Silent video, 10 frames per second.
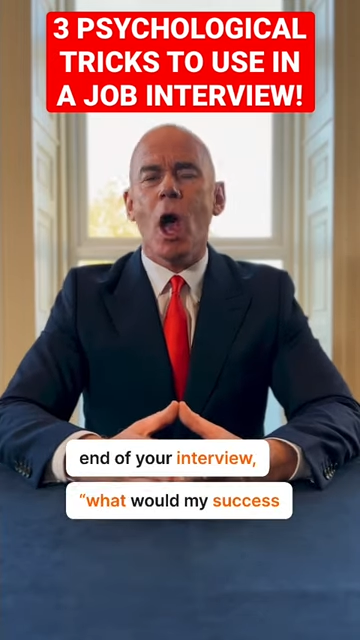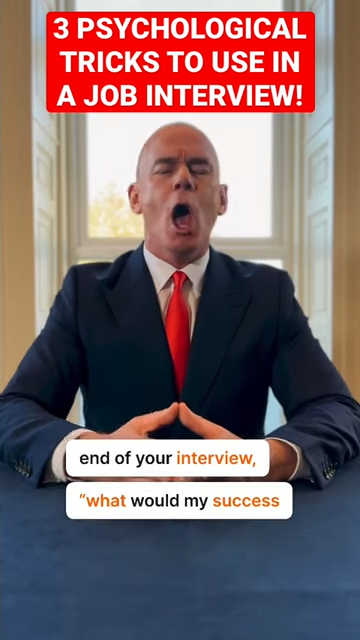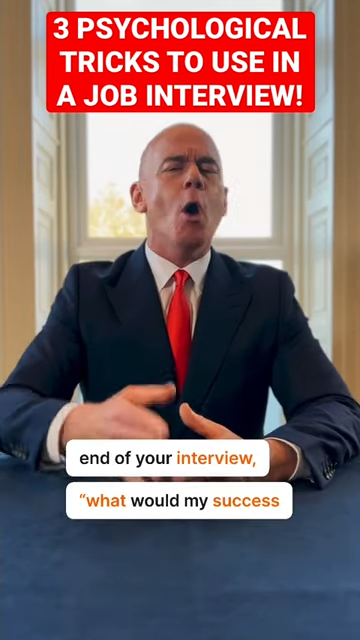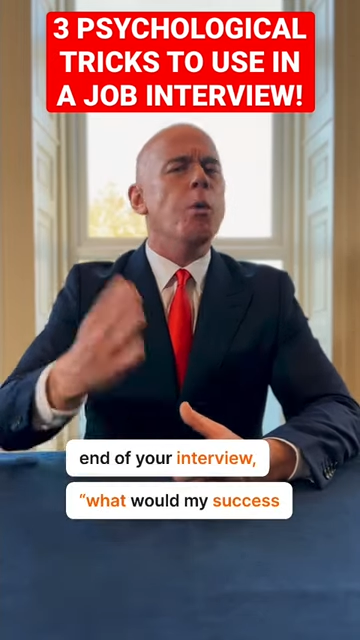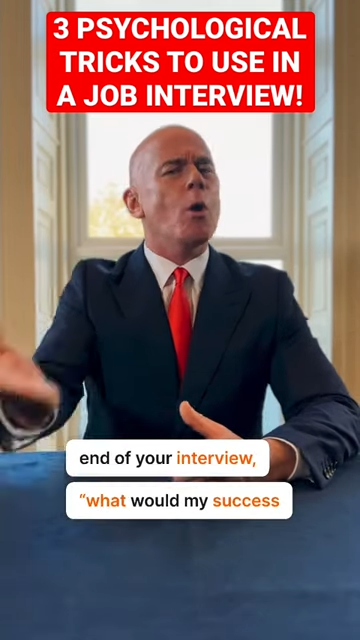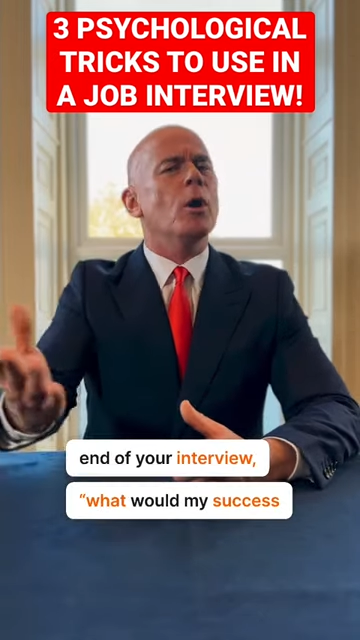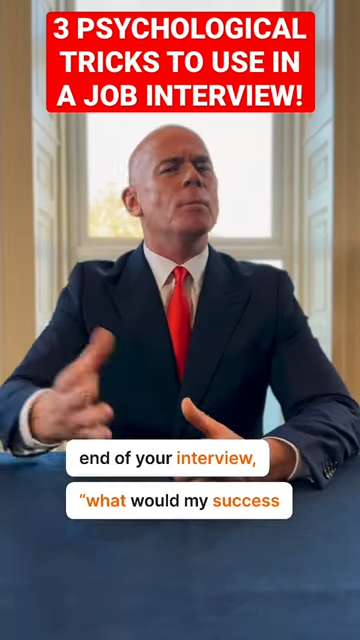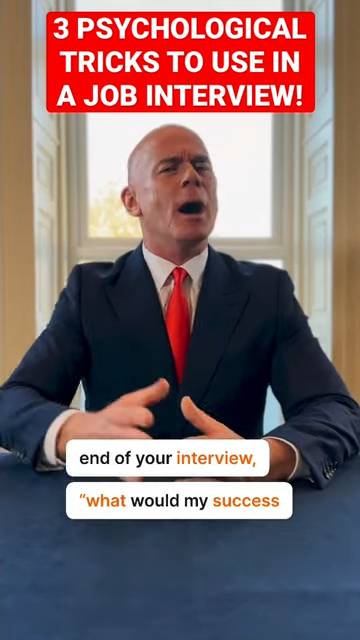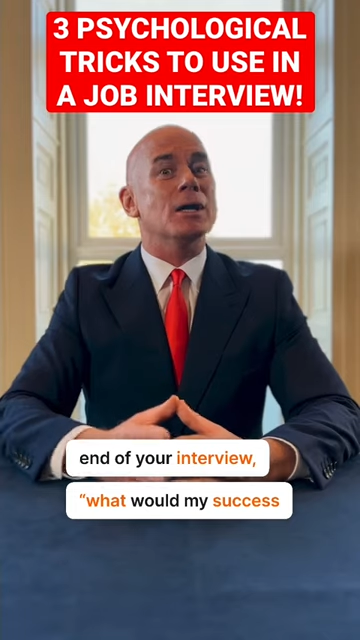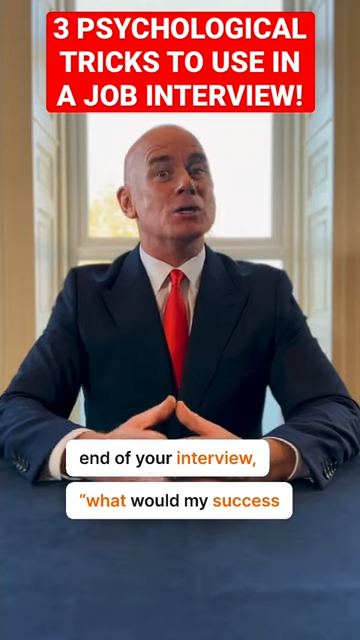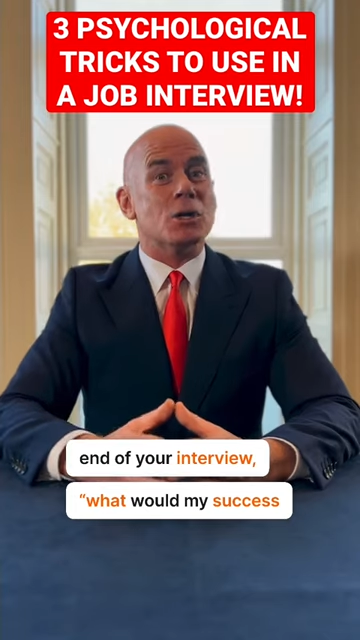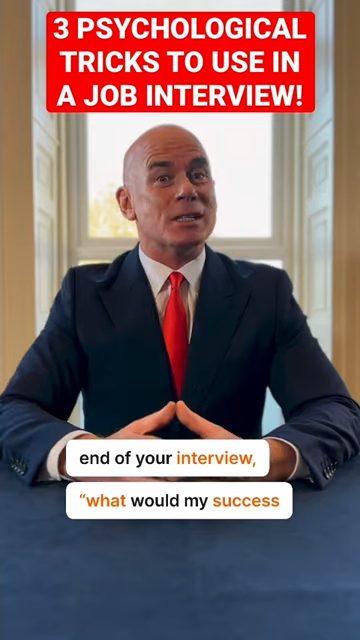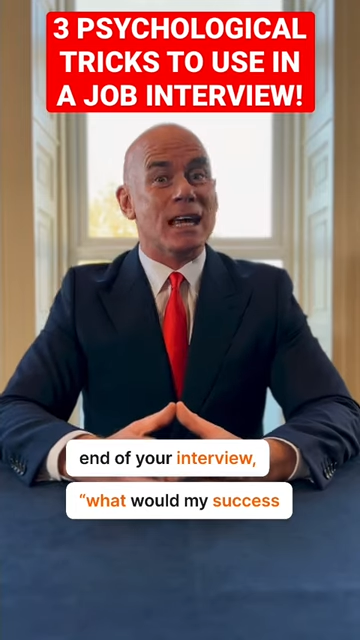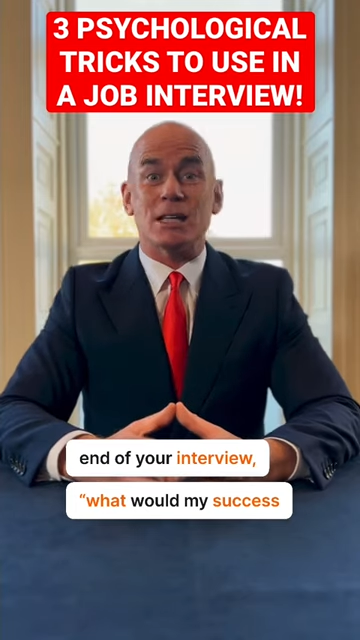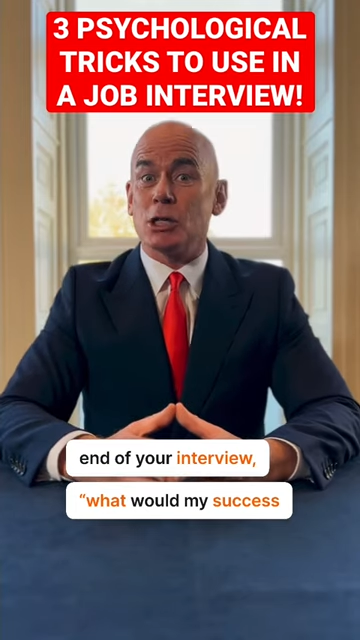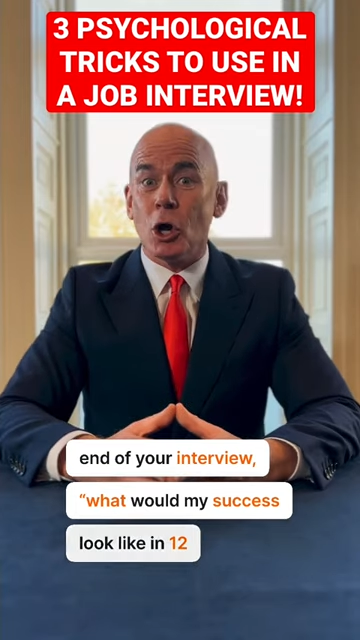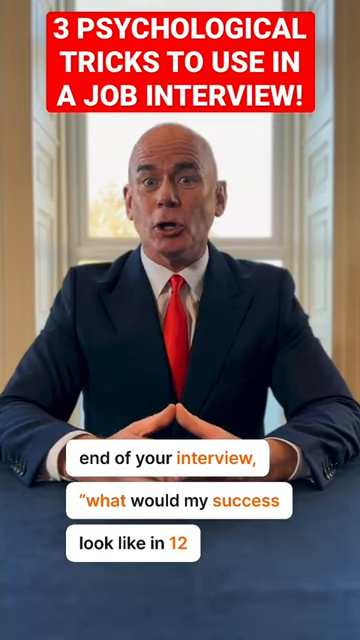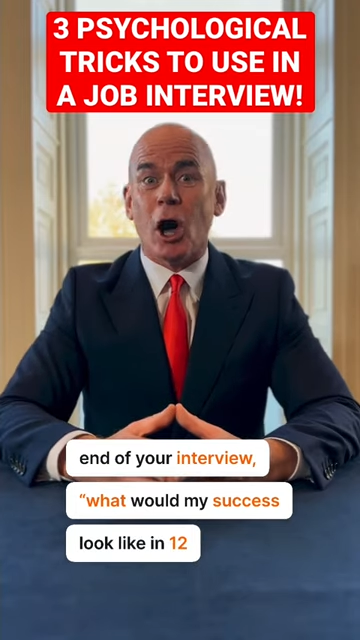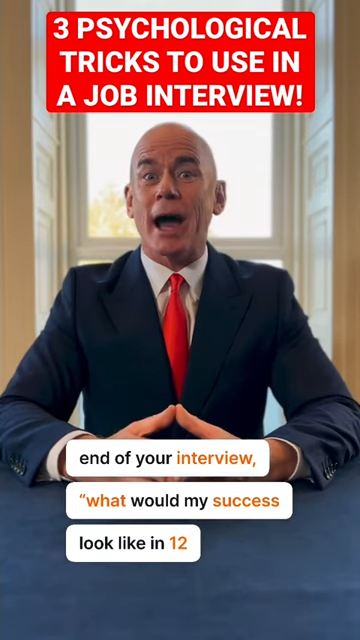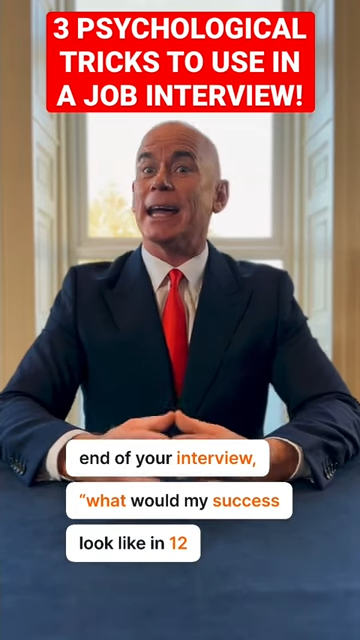what would my success look
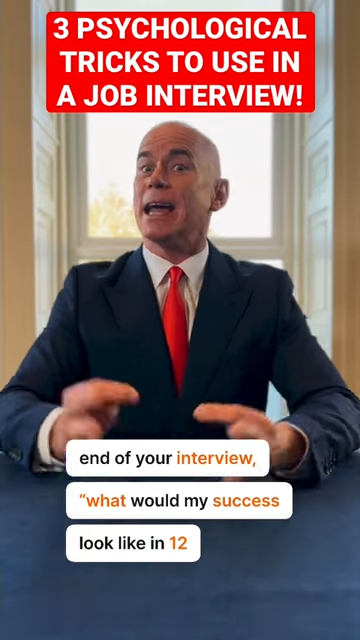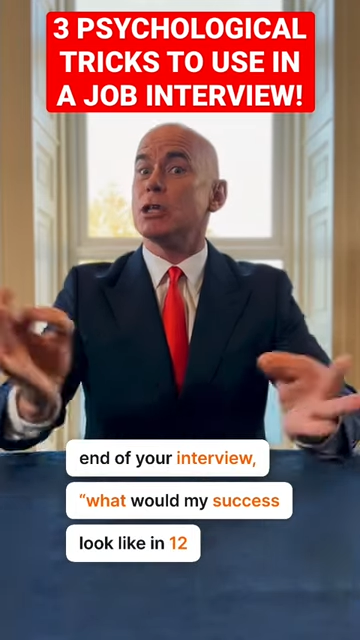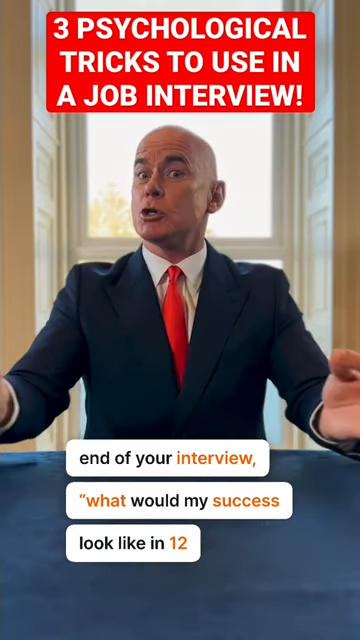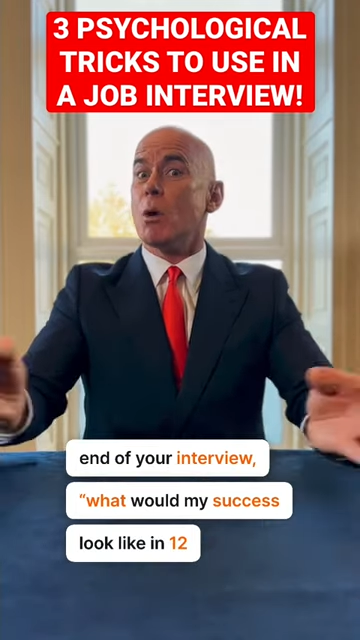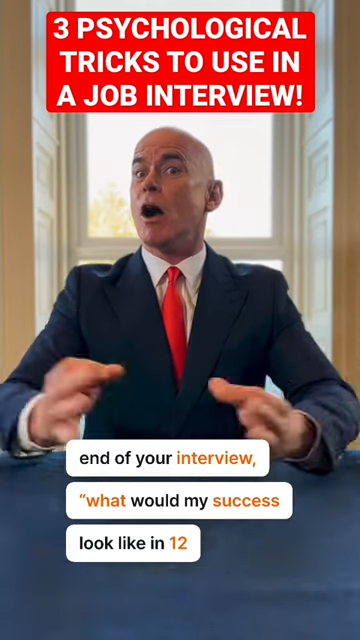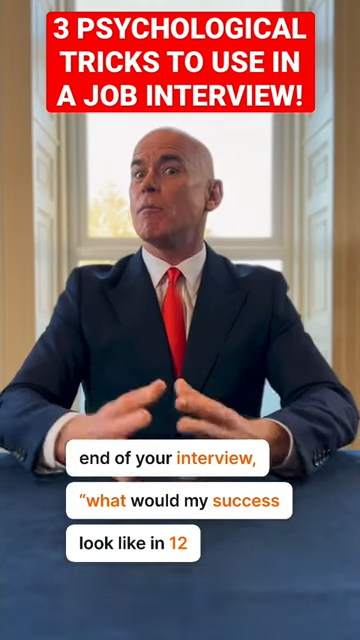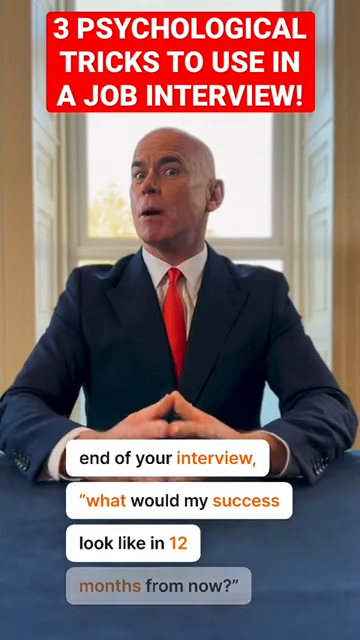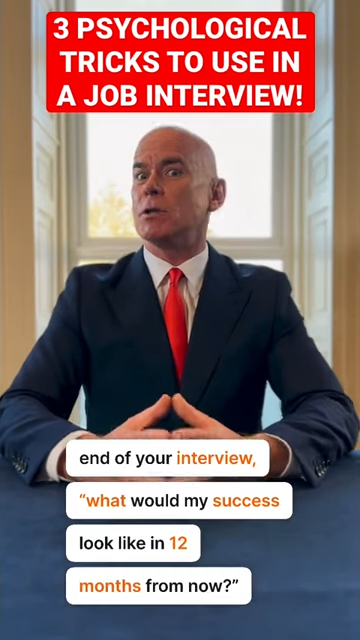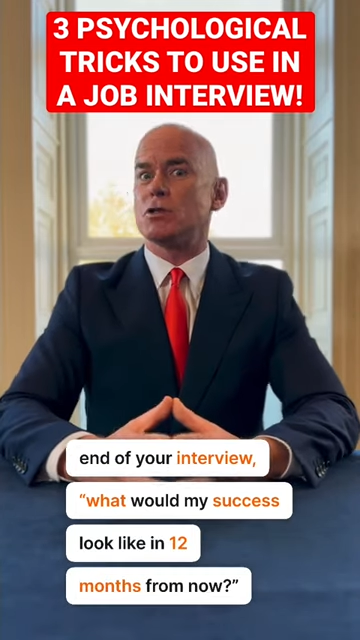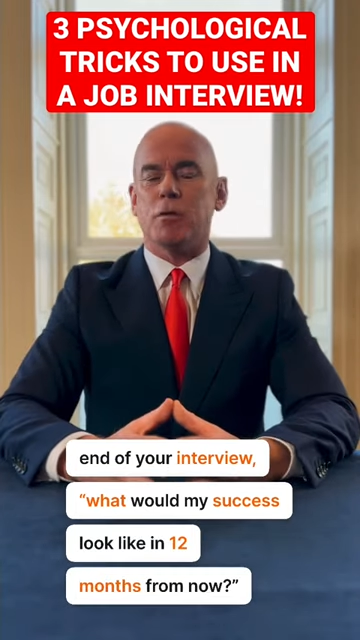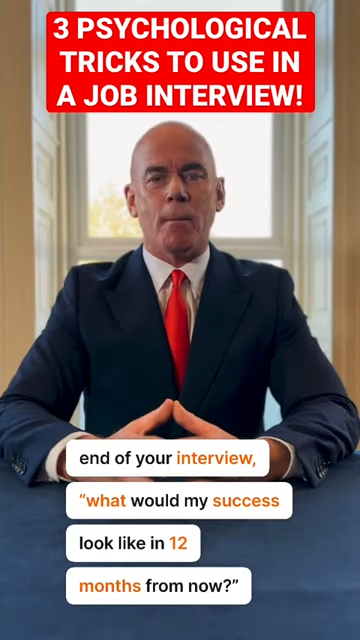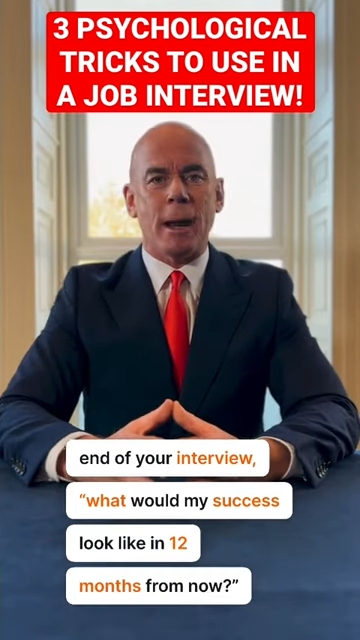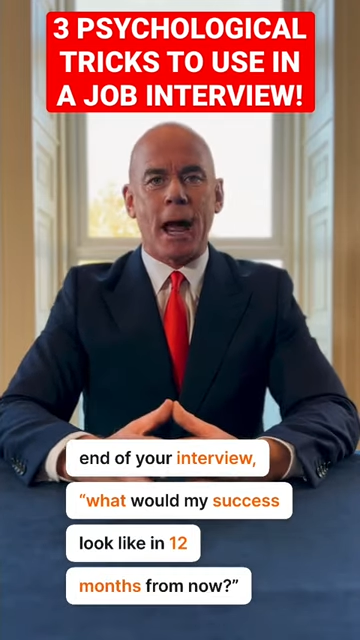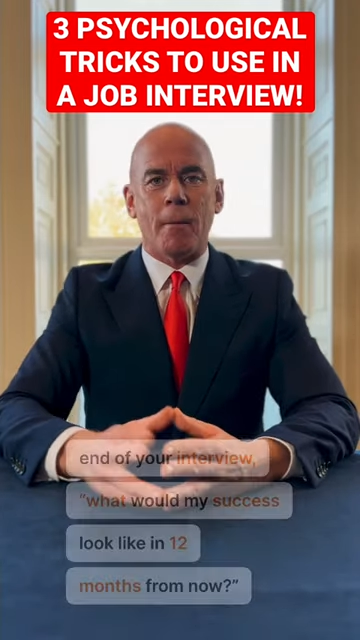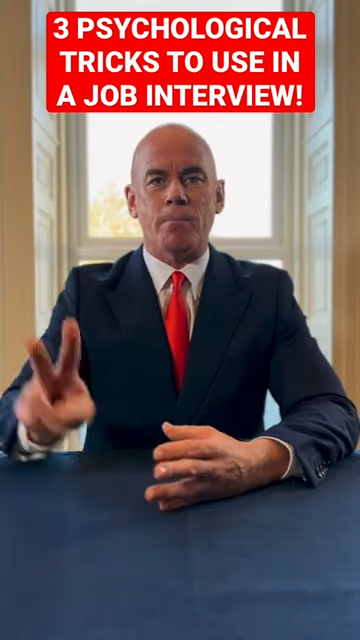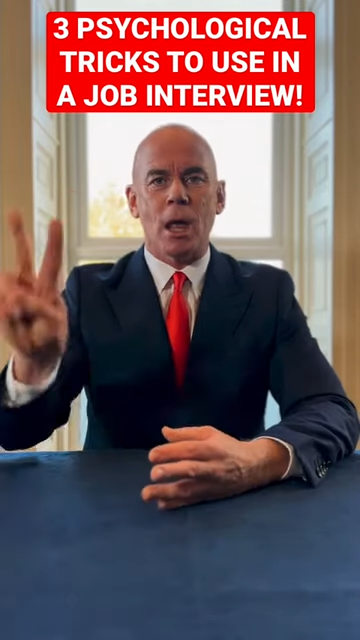like in 12 months from now?